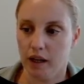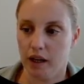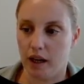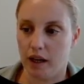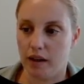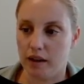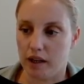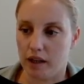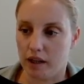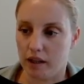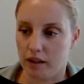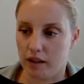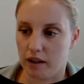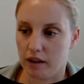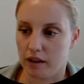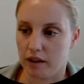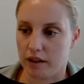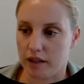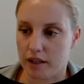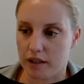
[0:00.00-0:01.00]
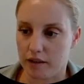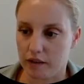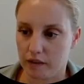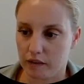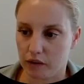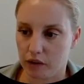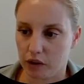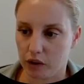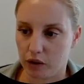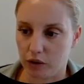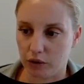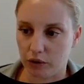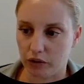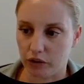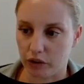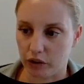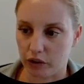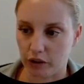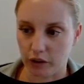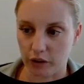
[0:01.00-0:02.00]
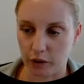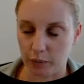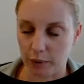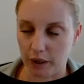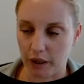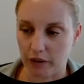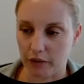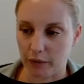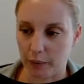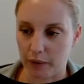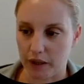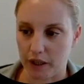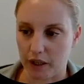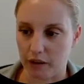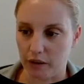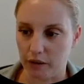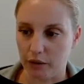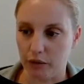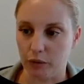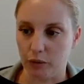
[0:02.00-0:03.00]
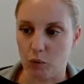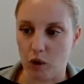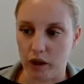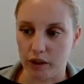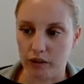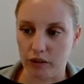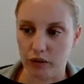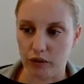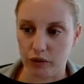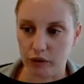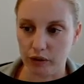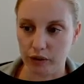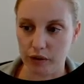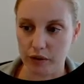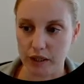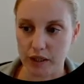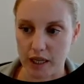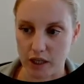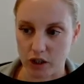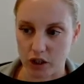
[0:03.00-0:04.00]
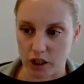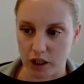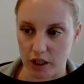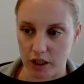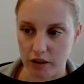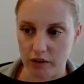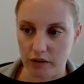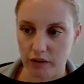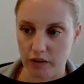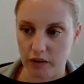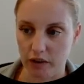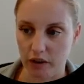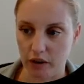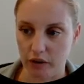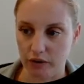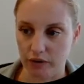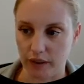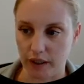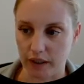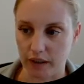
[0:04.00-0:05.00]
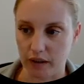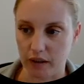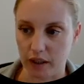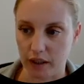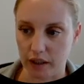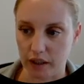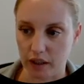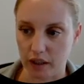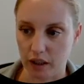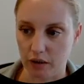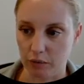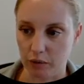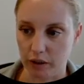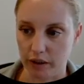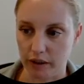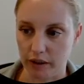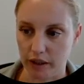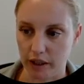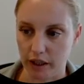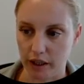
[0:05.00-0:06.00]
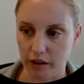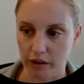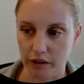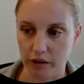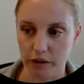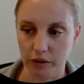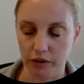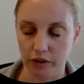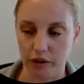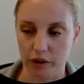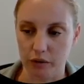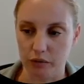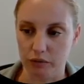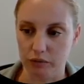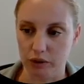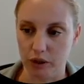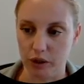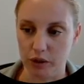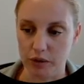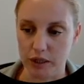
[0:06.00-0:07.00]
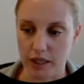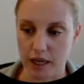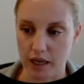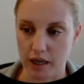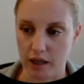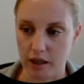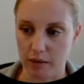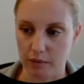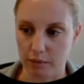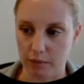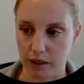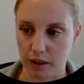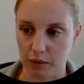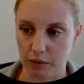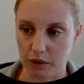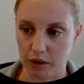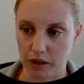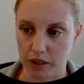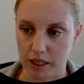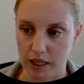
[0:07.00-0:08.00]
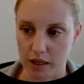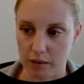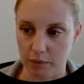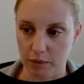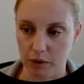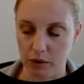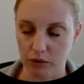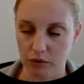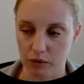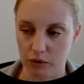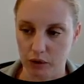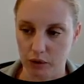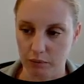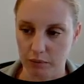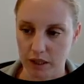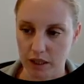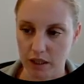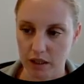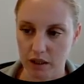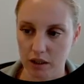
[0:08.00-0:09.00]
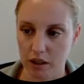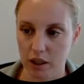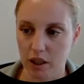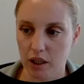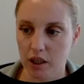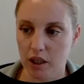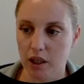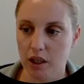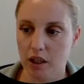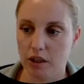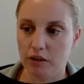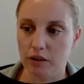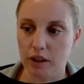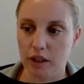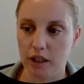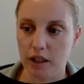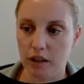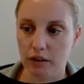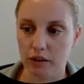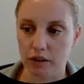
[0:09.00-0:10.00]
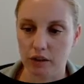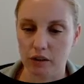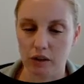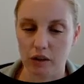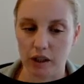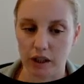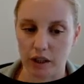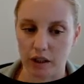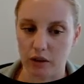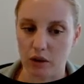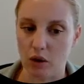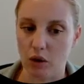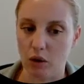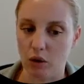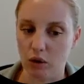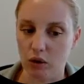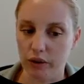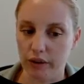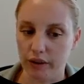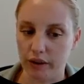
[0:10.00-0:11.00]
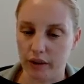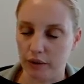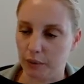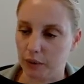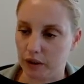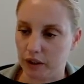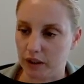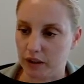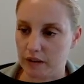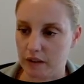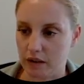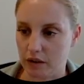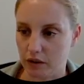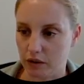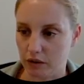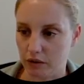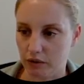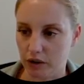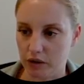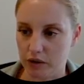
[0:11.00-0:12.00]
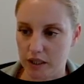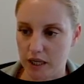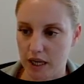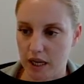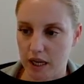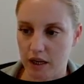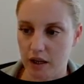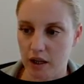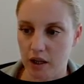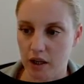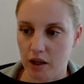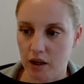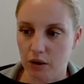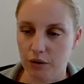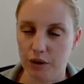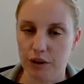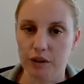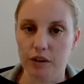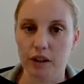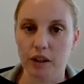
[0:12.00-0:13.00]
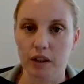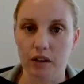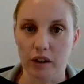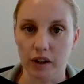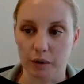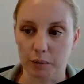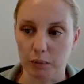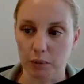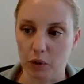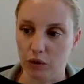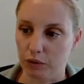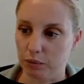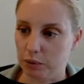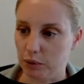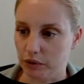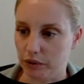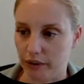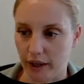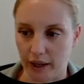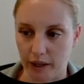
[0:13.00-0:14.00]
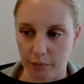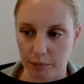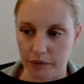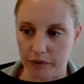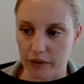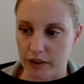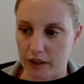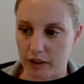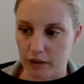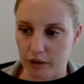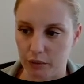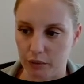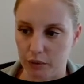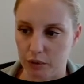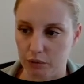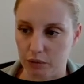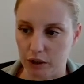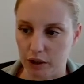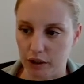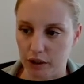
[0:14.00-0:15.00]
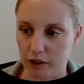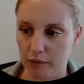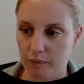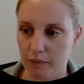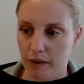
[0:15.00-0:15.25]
And then these two circular buttons with arrows, one is for rotation. So if I click on one of the arrows, it'll rotate my Worktable for me. You can either click and hold and it will continue to rotate, or you can click multiple times. Either will work.